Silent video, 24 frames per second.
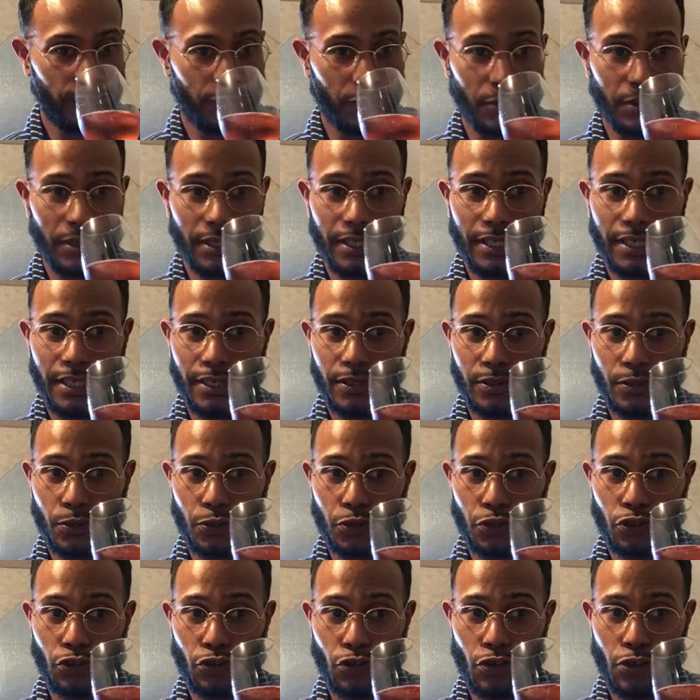if you ain't getting no
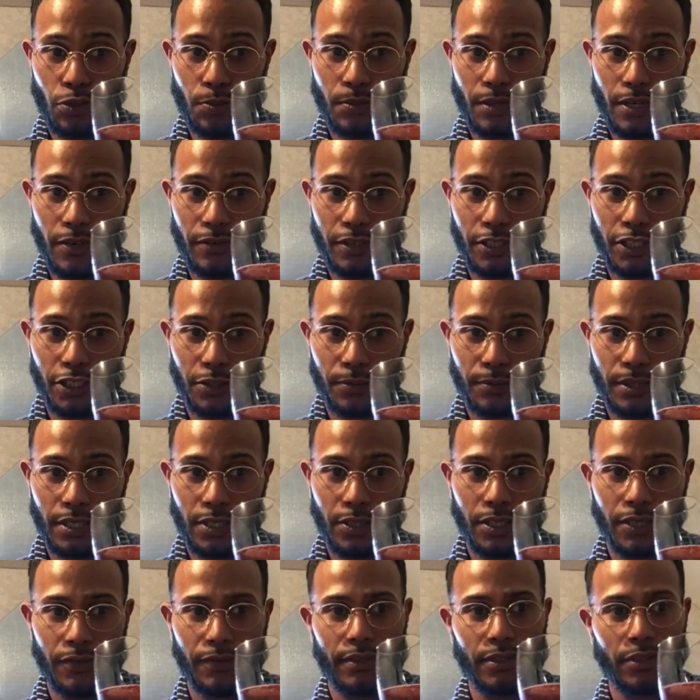strawberry smell,
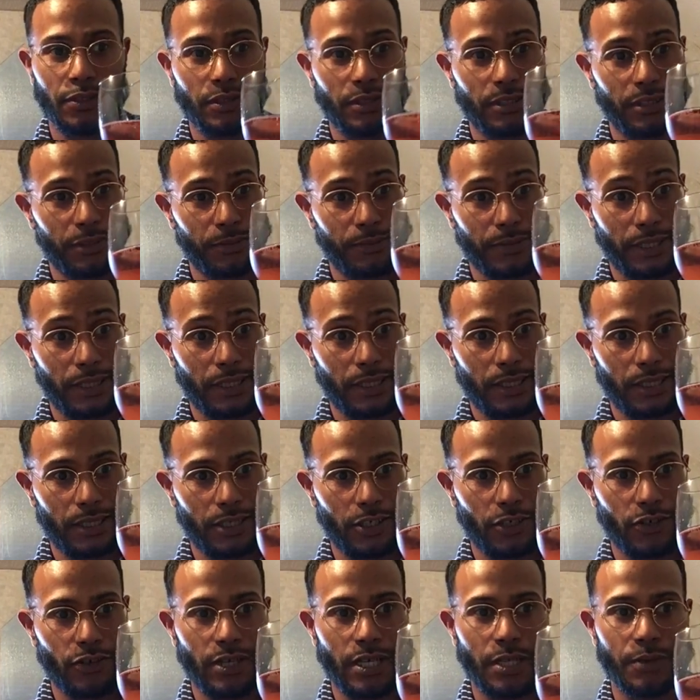even though this is made out of
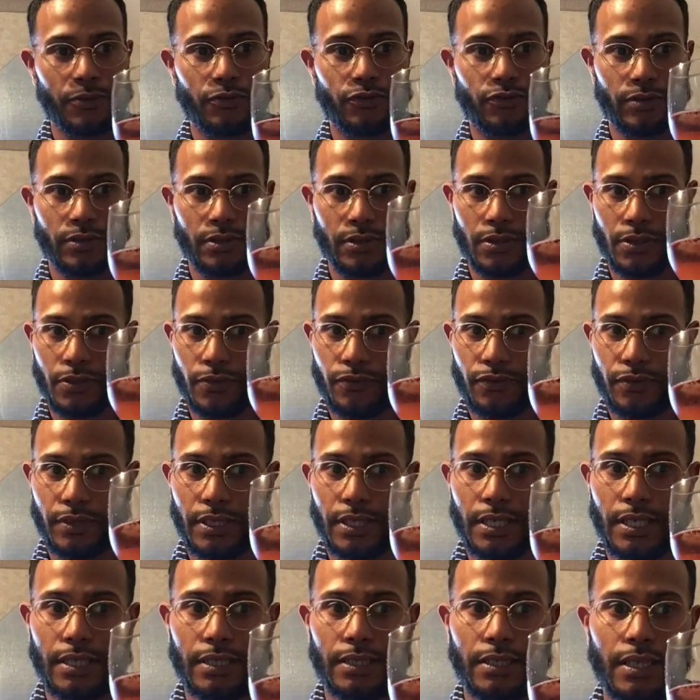grapes, don't
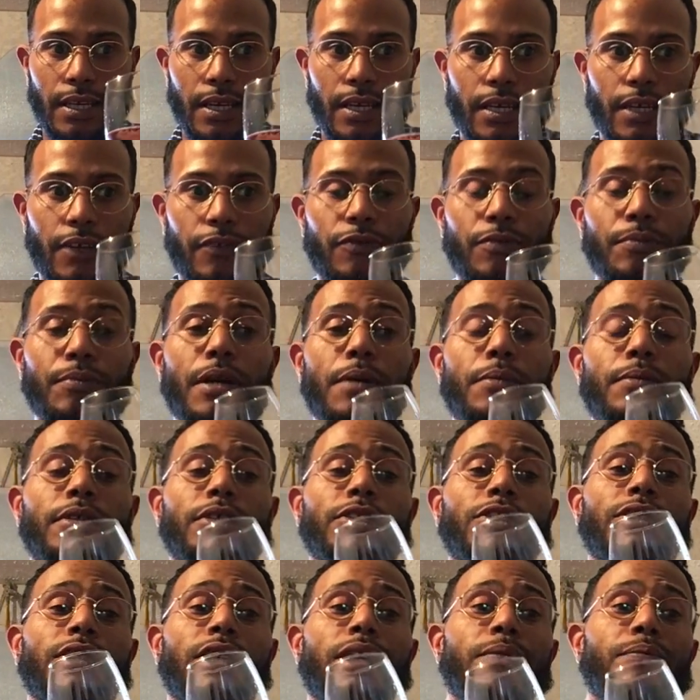forget that. And remember,
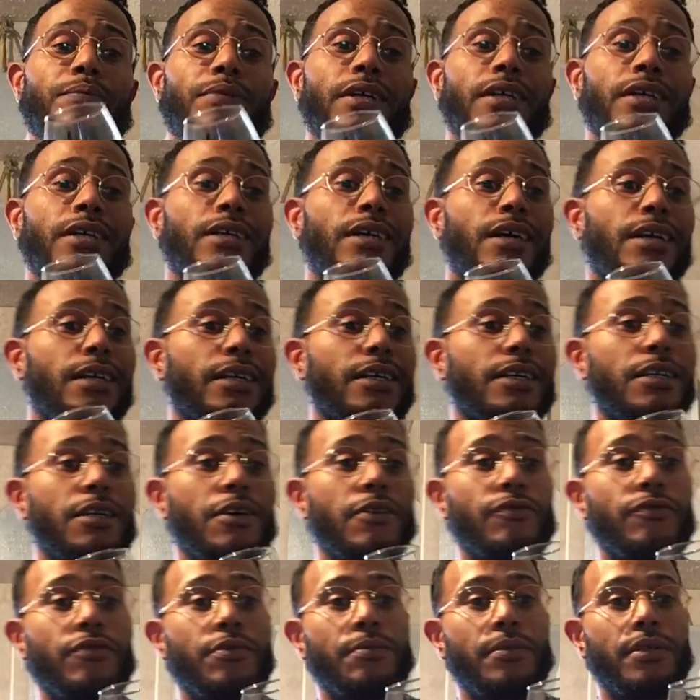champagne got to come
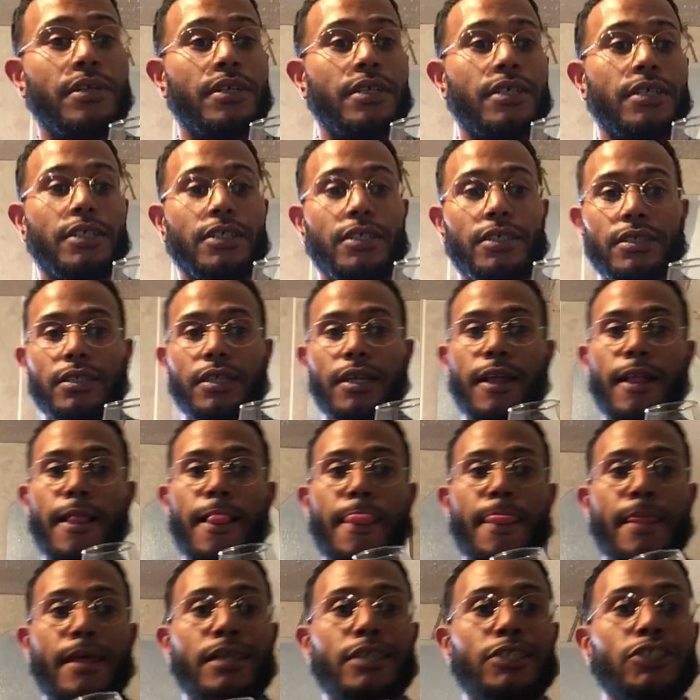from a
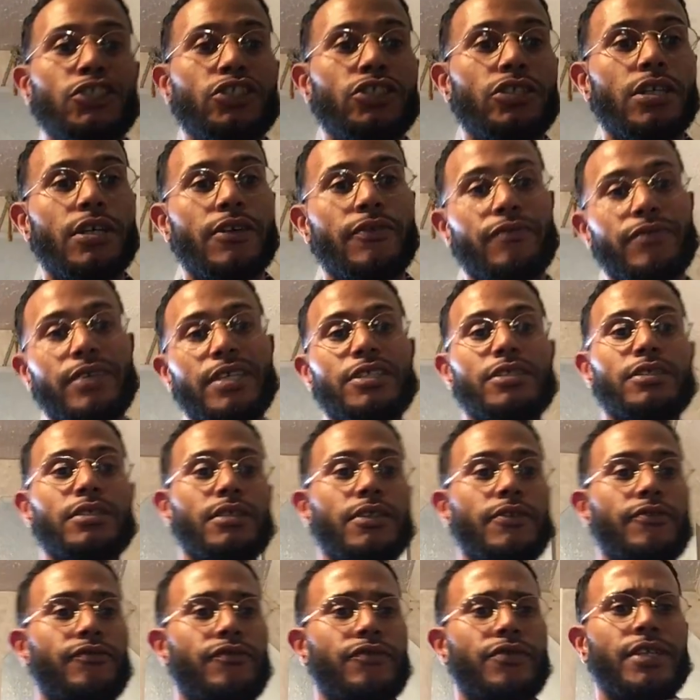certain region
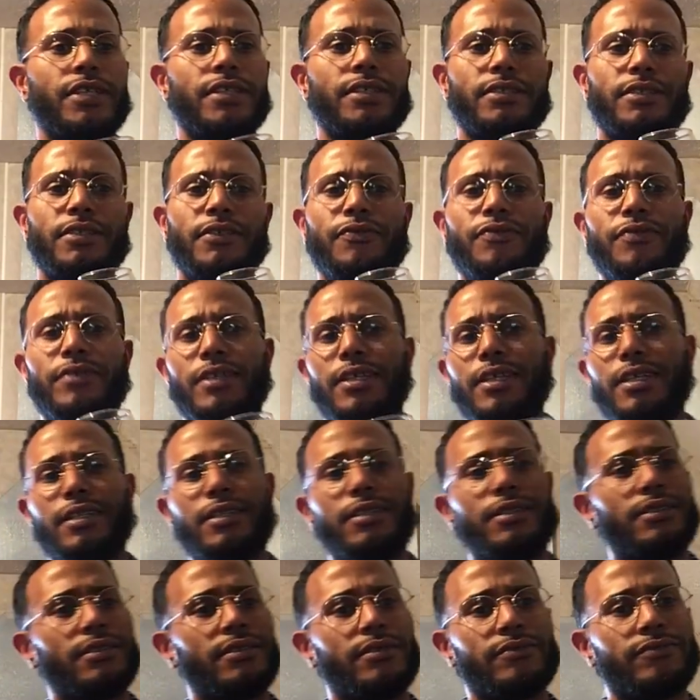in France. If it
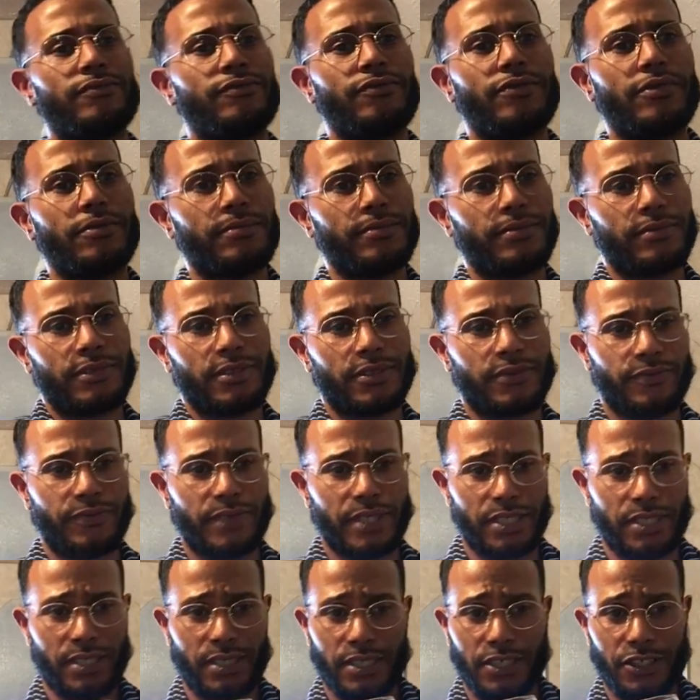ain't from the
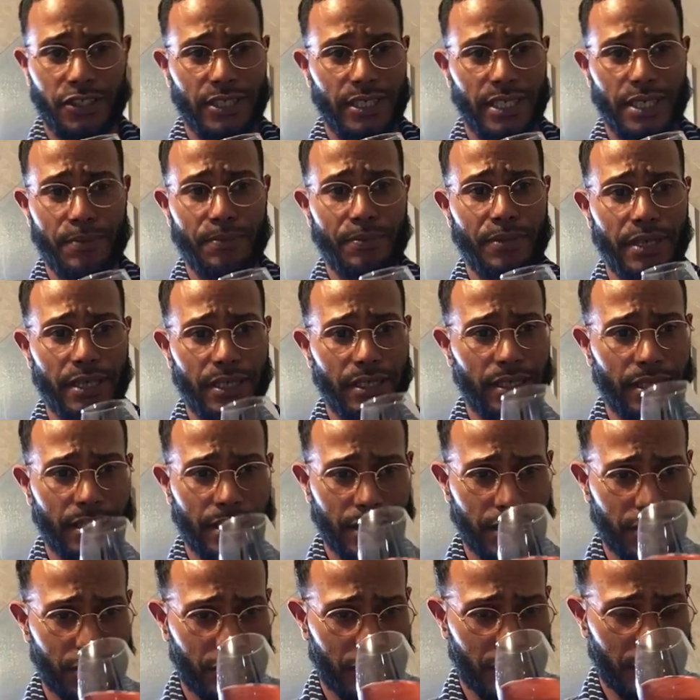region of Champagne, it
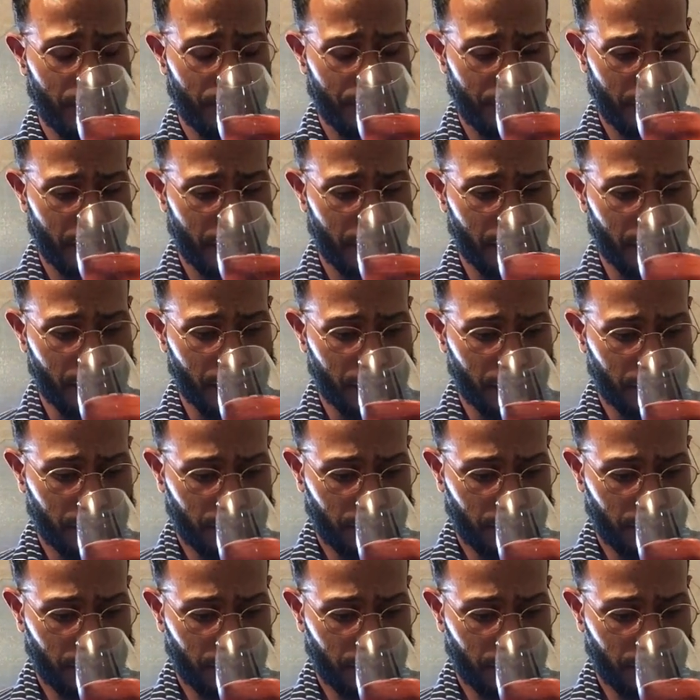ain't champagne.